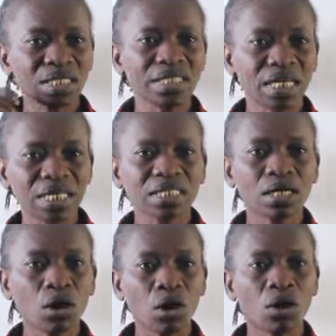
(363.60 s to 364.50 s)

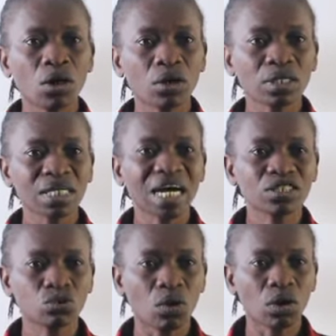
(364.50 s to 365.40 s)
This or
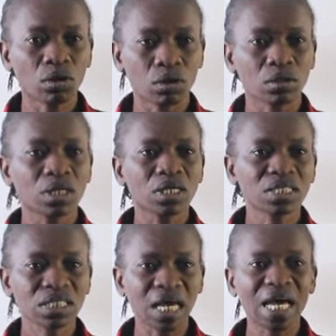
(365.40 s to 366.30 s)
that wall clock.
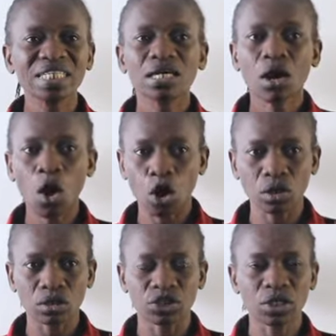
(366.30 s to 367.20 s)
Set or
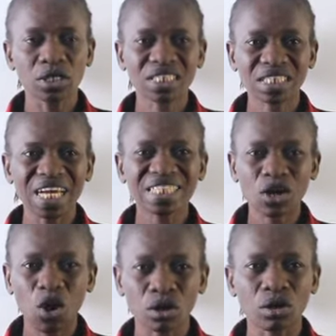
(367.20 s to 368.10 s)
lodge. Set
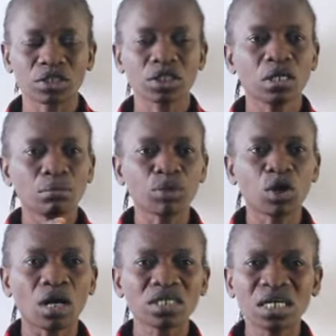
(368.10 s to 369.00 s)
or lodge.
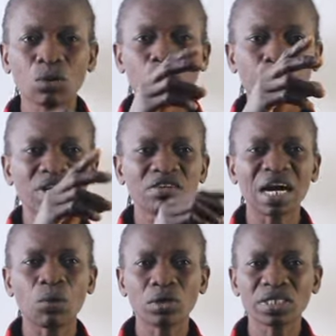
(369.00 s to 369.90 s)
Because we believe
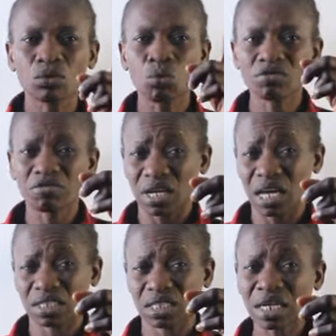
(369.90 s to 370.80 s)
that
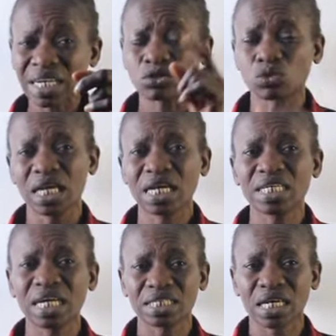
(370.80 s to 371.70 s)
the sound that we hear
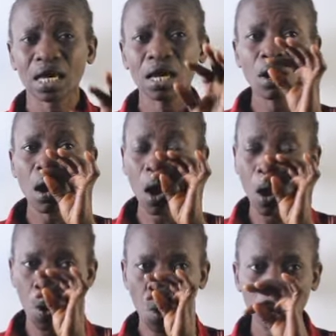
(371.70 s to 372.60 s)
there is
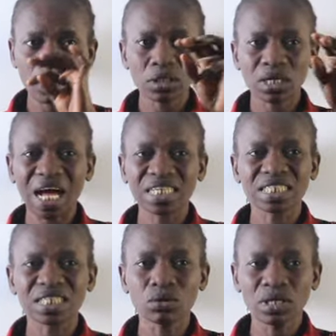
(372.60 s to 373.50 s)
or, as
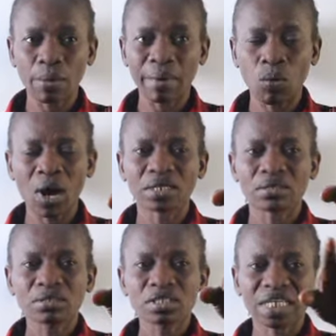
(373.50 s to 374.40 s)
in number
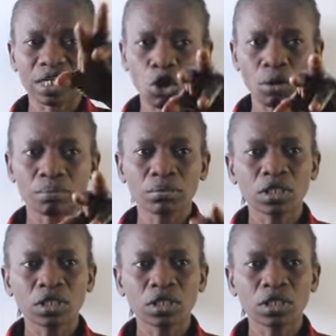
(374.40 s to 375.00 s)
1, setom.